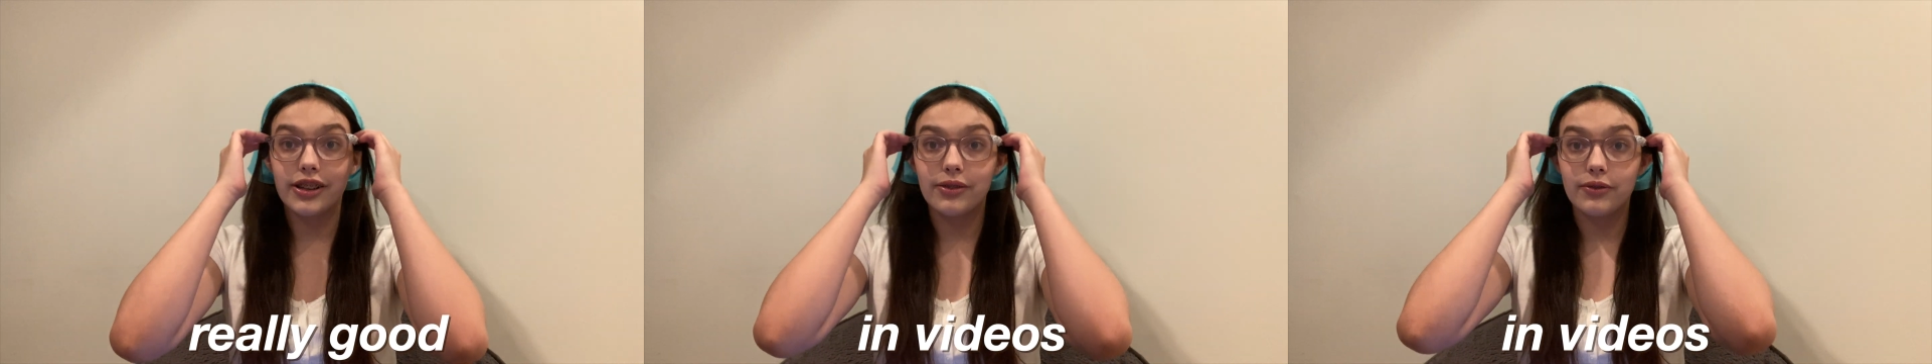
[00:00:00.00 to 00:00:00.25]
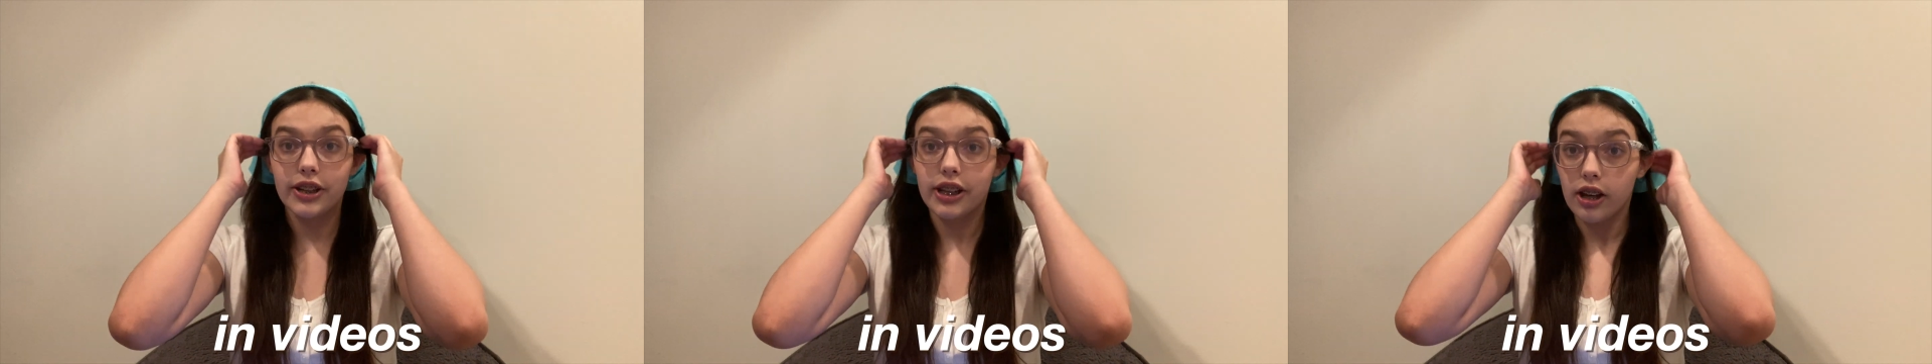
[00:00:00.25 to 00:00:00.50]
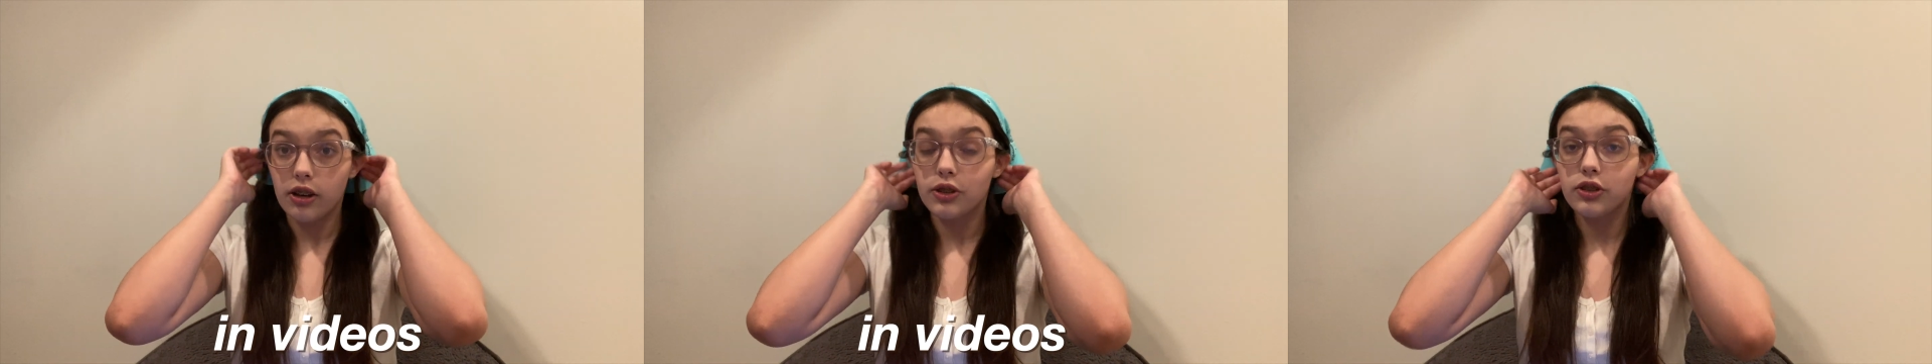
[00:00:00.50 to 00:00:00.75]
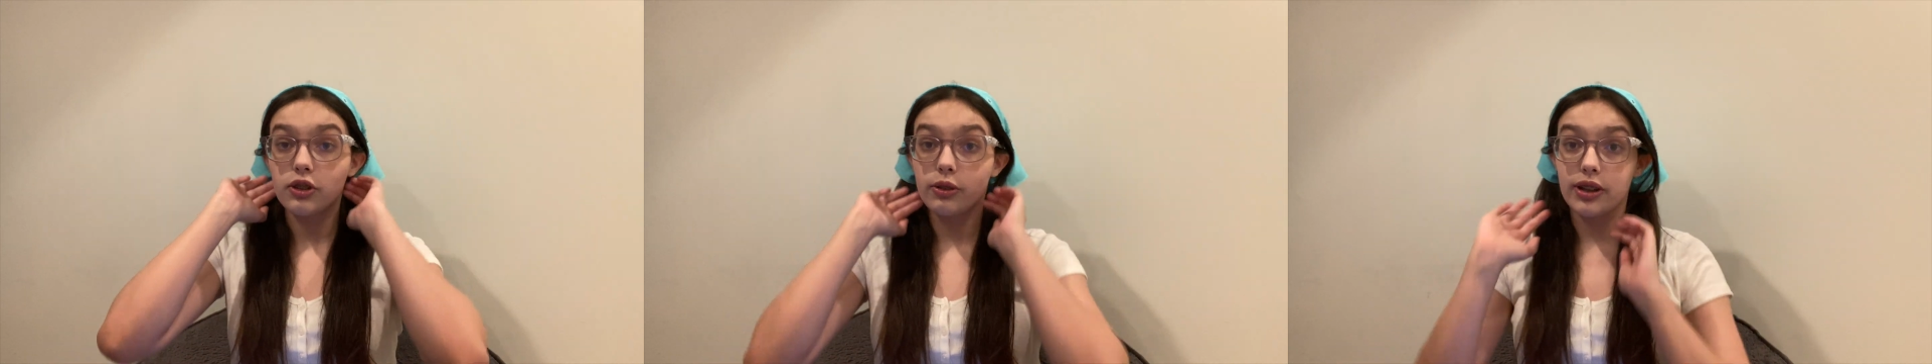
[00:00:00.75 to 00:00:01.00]
in videos,
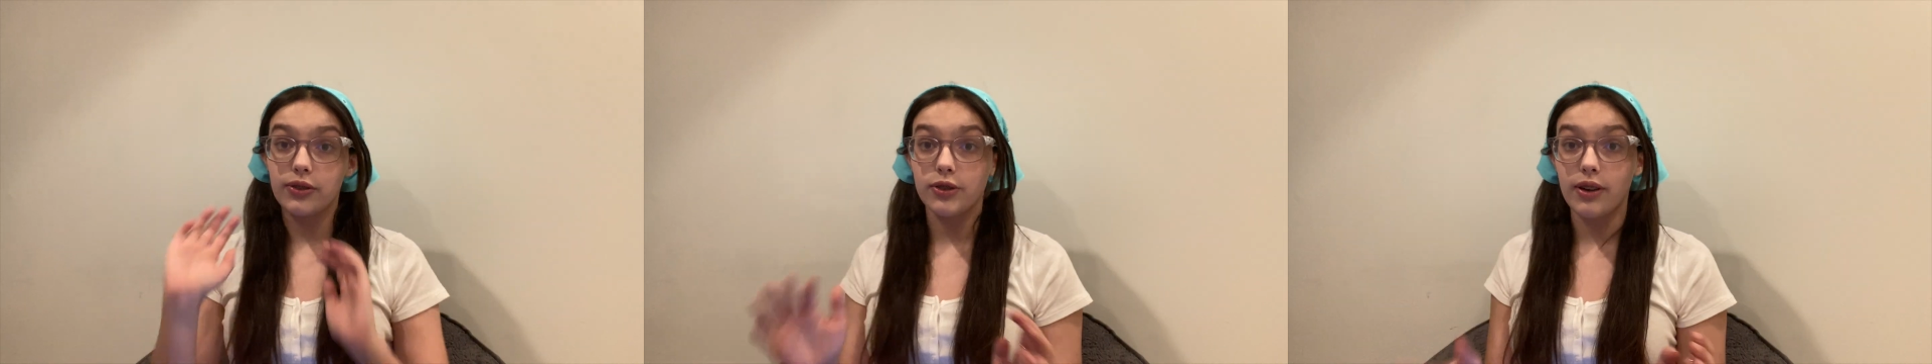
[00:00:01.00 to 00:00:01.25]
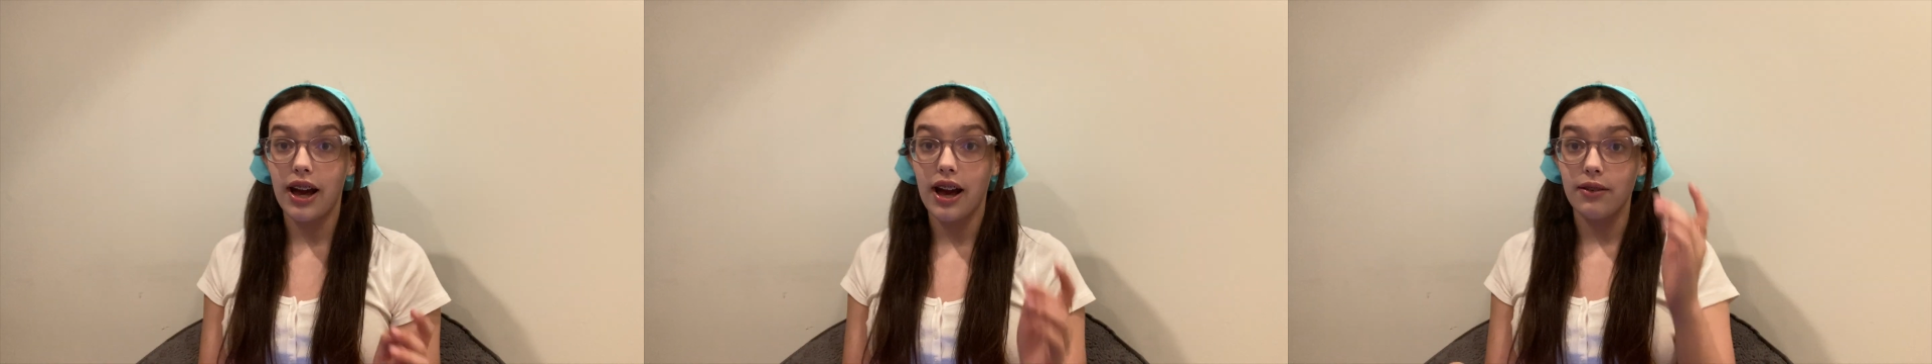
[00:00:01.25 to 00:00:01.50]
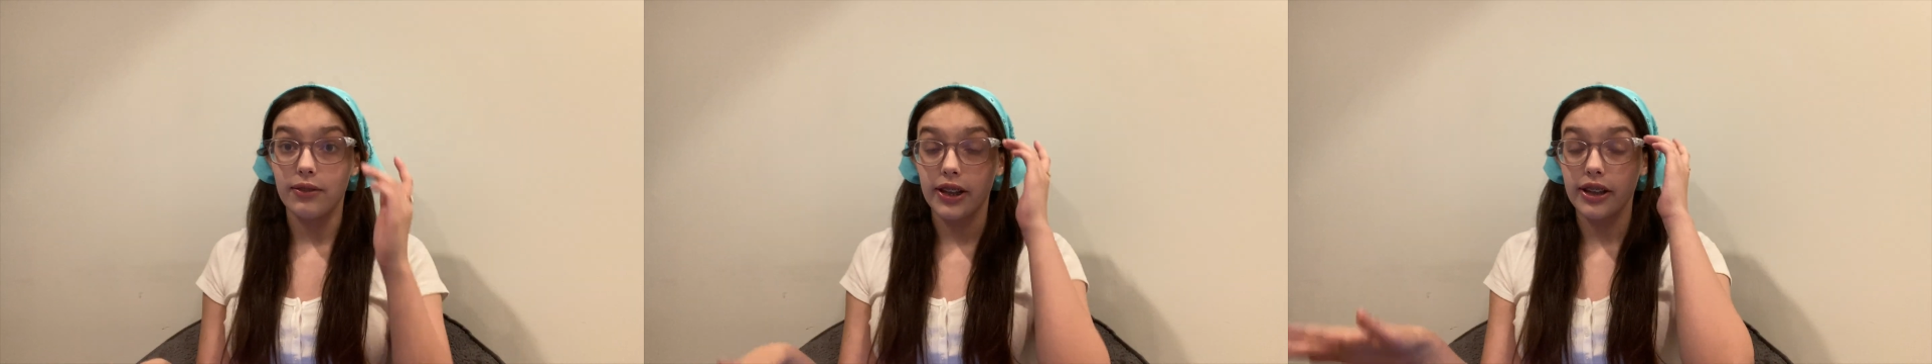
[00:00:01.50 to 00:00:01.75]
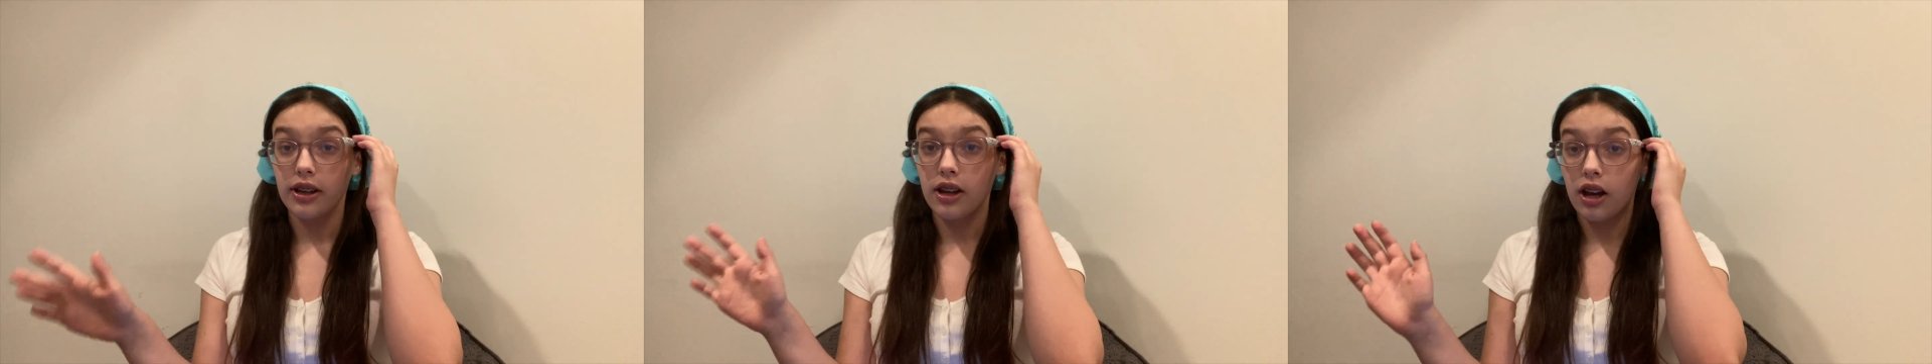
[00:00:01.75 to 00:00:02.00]
so if you have like